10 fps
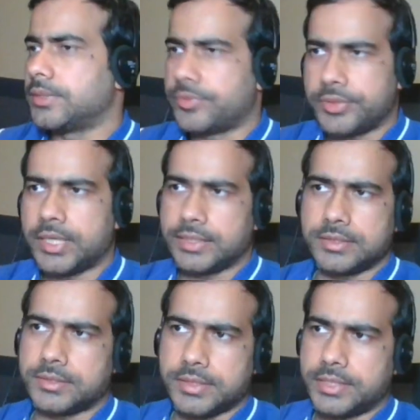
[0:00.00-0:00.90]

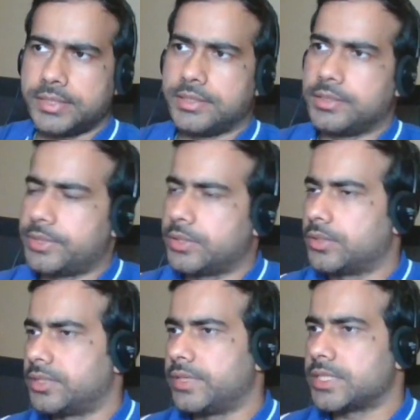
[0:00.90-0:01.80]
regarding any
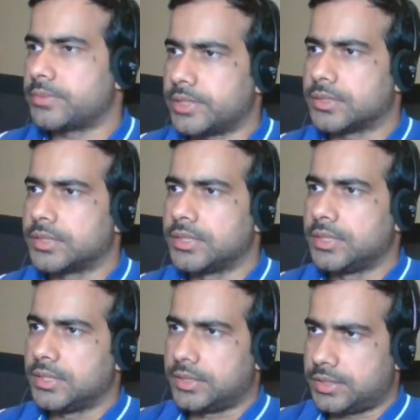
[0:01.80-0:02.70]
particular investment.
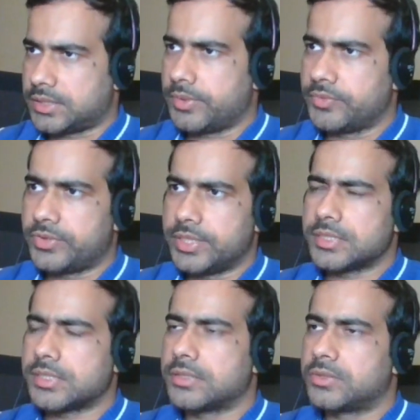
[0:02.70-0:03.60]
There are some of the
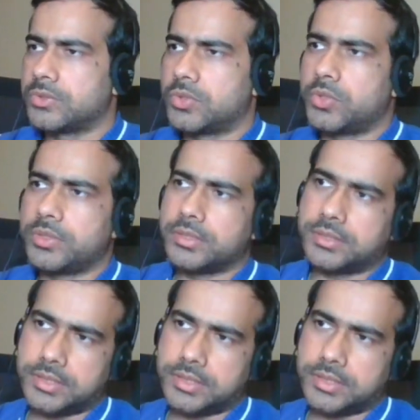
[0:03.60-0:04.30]
things to note.